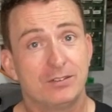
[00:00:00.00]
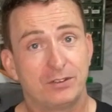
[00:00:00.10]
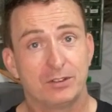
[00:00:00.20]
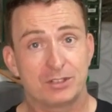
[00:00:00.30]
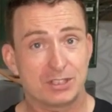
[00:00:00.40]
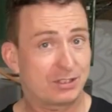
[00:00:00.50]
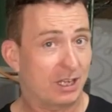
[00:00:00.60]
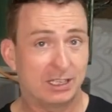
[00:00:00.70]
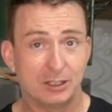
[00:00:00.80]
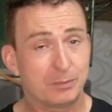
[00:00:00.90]
for just
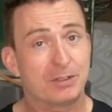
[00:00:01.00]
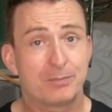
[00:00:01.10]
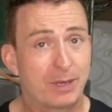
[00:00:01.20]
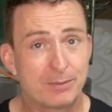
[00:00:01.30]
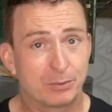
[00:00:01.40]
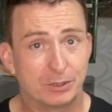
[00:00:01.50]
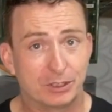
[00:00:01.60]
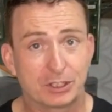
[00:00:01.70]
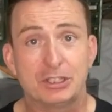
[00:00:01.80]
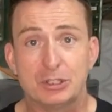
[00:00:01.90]
a little bit of
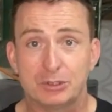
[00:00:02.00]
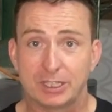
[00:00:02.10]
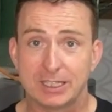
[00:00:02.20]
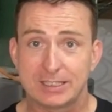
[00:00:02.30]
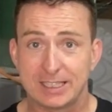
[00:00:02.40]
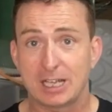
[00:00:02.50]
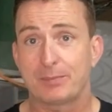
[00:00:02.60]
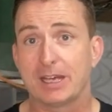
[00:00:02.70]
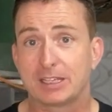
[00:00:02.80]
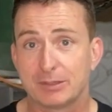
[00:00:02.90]
paperwork, you can set up
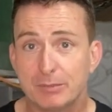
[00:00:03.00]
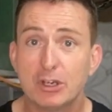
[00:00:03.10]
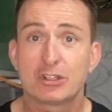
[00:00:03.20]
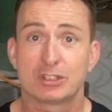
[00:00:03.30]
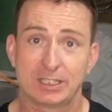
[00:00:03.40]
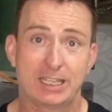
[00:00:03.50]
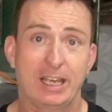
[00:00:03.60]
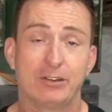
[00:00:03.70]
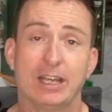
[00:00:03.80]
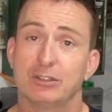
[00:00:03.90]
a commercial
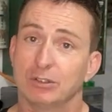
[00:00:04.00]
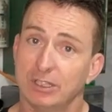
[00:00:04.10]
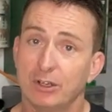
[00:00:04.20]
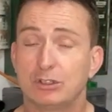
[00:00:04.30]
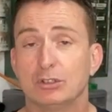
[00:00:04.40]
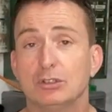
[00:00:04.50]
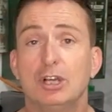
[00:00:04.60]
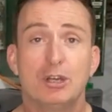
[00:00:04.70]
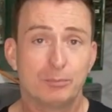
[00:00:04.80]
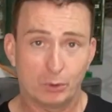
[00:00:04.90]
account at your local
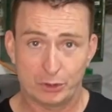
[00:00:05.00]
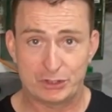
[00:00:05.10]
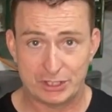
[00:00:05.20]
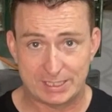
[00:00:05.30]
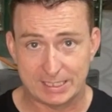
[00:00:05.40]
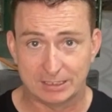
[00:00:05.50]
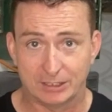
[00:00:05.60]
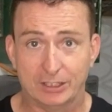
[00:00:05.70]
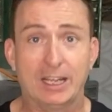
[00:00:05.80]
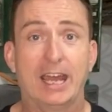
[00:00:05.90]
Porsche
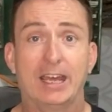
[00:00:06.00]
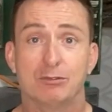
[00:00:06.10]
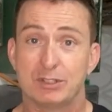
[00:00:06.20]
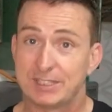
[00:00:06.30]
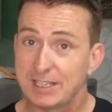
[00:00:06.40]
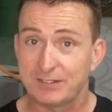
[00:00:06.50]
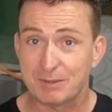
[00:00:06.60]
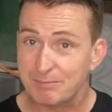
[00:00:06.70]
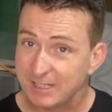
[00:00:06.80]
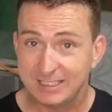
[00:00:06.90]
dealer and receive an
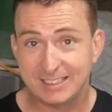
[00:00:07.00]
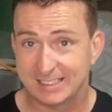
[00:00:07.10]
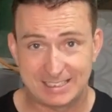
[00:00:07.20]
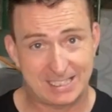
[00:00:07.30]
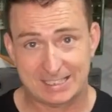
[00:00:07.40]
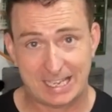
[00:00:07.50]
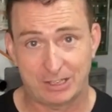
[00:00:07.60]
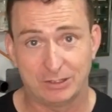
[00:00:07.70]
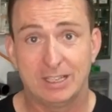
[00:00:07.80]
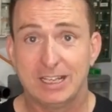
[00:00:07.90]
immediate
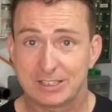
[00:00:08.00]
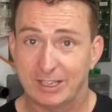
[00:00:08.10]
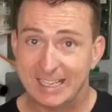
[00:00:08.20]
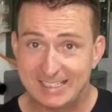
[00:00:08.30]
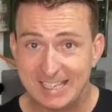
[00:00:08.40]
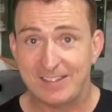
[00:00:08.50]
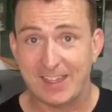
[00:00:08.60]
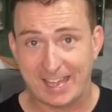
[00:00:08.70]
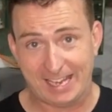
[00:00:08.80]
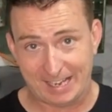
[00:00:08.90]
discount. So I did
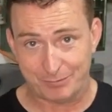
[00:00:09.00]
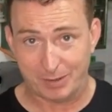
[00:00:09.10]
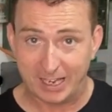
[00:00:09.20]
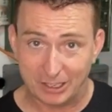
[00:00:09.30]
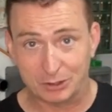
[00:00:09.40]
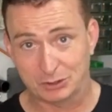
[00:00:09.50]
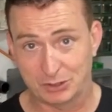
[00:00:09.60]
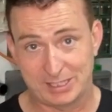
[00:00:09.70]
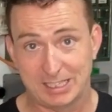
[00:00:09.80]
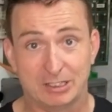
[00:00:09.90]
that at my local
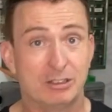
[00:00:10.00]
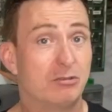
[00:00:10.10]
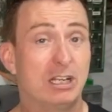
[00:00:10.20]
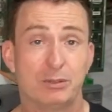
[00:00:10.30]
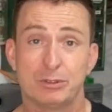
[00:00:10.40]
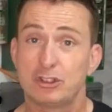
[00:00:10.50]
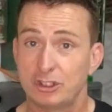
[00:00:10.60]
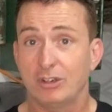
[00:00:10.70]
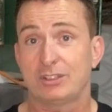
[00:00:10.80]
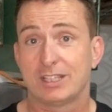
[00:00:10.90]
dealer and really was
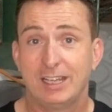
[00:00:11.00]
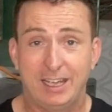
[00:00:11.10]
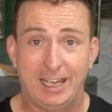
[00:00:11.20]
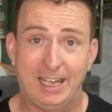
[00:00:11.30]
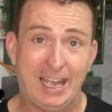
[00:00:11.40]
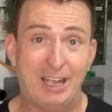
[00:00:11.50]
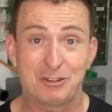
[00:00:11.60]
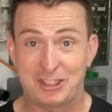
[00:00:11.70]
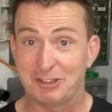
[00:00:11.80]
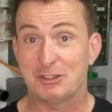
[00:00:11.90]
shocked at how
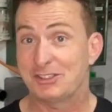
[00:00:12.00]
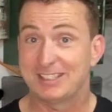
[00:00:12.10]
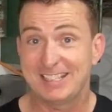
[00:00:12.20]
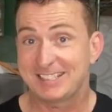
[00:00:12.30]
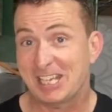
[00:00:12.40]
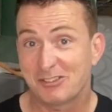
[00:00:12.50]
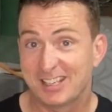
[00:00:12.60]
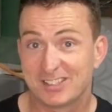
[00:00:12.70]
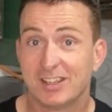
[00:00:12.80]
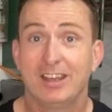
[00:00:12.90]
generous the discount
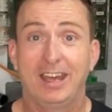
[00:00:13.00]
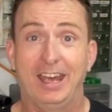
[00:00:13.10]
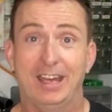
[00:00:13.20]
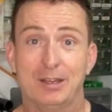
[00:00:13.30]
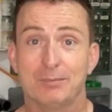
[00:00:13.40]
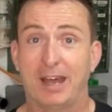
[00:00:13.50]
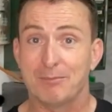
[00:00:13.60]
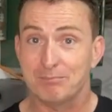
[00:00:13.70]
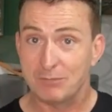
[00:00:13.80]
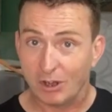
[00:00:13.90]
is.
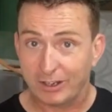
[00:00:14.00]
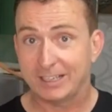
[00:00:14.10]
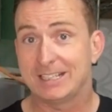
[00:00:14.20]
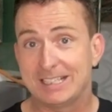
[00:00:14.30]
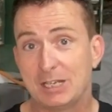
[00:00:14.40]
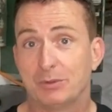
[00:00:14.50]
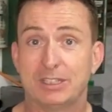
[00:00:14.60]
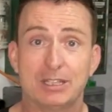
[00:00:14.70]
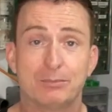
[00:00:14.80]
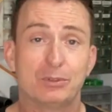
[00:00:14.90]
I'm not going to tell you what the
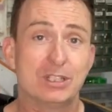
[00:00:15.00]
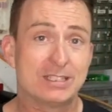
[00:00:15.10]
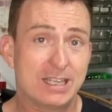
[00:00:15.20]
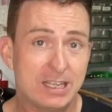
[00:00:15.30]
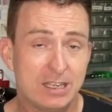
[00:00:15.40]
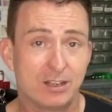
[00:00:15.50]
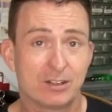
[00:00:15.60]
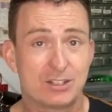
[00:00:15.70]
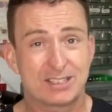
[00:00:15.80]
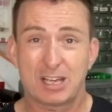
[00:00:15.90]
number is
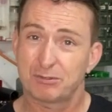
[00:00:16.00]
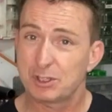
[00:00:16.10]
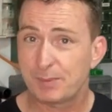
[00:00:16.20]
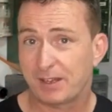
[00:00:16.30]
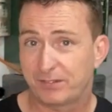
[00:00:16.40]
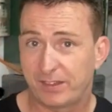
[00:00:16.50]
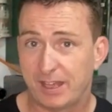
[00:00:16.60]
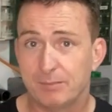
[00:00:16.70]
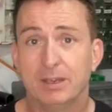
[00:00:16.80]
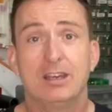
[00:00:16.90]
here, just out of respect for
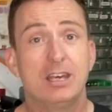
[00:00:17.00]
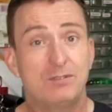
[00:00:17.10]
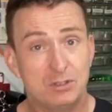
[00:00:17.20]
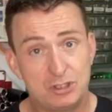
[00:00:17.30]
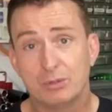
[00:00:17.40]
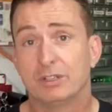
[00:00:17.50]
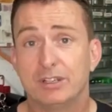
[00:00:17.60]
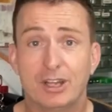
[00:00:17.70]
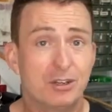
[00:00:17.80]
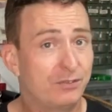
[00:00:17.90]
them. If you do want to
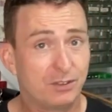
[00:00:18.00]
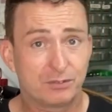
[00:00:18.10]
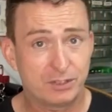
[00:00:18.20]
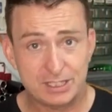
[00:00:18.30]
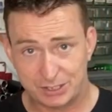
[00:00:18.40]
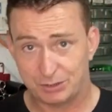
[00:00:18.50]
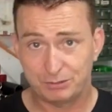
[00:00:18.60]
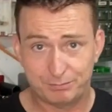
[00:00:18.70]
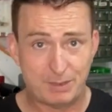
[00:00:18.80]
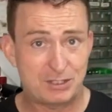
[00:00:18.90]
know, feel free
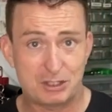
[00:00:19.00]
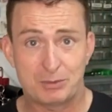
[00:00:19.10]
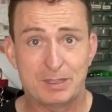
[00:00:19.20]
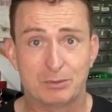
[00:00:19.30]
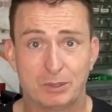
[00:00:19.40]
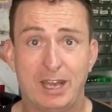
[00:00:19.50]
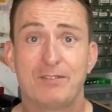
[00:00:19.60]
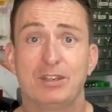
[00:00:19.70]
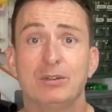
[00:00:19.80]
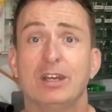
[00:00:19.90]
to message me and what
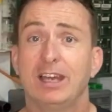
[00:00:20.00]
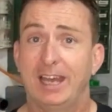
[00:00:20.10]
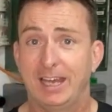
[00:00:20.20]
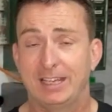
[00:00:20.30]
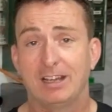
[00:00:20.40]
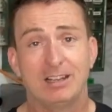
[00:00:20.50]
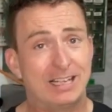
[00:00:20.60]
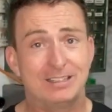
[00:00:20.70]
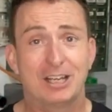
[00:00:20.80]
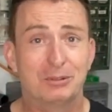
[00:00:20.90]
have you, and I'll let
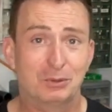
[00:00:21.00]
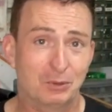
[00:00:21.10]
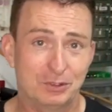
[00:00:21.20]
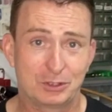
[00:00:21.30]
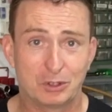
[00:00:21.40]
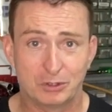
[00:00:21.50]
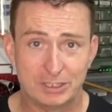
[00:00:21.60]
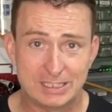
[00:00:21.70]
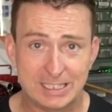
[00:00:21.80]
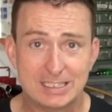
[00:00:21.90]
you know all the
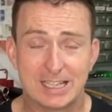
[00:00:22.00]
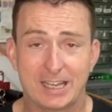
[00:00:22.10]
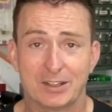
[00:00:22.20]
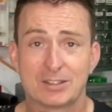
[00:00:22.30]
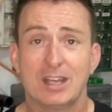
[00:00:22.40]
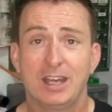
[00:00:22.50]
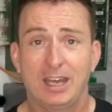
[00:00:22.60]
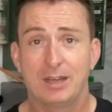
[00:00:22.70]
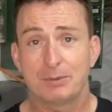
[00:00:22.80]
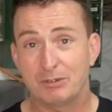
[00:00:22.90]
gory details.
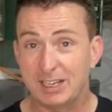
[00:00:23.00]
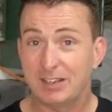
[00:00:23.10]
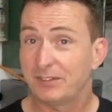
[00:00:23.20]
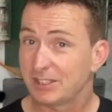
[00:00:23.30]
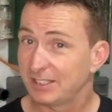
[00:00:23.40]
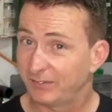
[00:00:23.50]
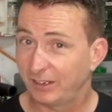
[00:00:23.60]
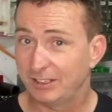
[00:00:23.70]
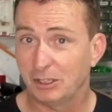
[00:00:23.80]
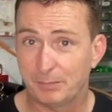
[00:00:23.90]
But really, for just a
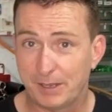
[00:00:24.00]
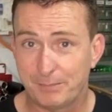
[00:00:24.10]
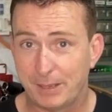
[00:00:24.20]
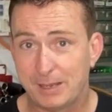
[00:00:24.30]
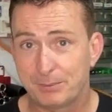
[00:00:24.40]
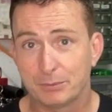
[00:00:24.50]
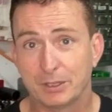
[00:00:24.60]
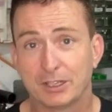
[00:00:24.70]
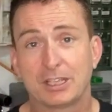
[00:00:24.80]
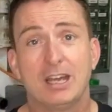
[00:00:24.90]
very little bit of
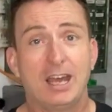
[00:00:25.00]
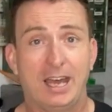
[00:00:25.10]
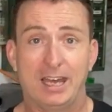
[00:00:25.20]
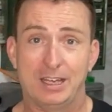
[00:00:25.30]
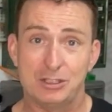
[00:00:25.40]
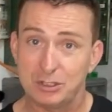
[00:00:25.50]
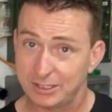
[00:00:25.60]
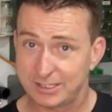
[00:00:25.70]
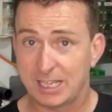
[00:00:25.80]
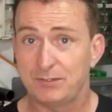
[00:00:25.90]
paperwork, you
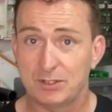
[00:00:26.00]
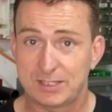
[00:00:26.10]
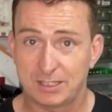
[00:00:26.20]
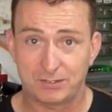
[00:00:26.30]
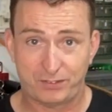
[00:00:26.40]
could save yourself